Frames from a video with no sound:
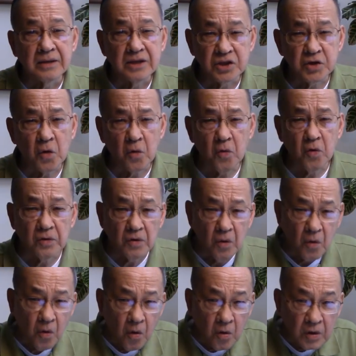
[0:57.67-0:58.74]
The so-called
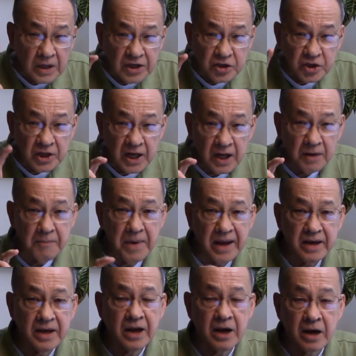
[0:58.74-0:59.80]
original
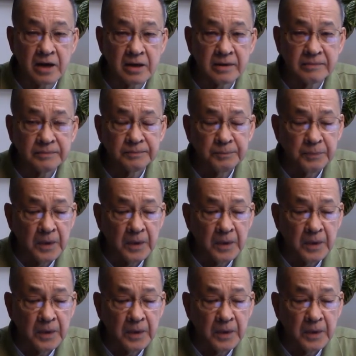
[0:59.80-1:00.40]
Medicare